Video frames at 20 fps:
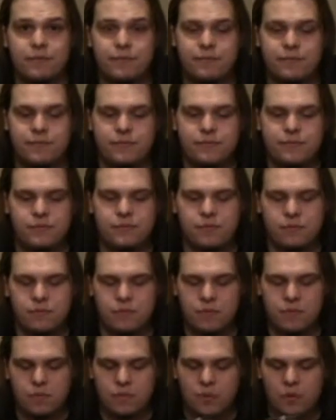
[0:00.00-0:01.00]

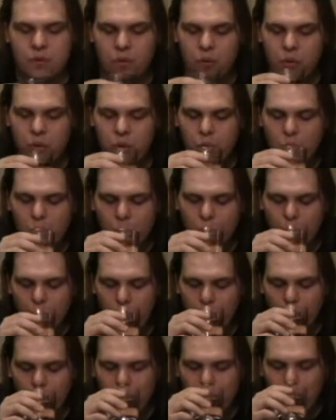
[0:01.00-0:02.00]

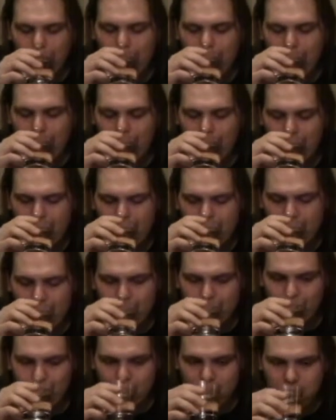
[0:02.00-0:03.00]

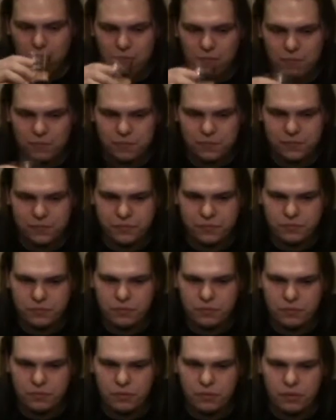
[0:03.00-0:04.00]

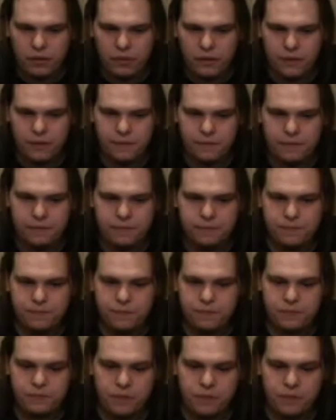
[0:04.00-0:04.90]
[no speech]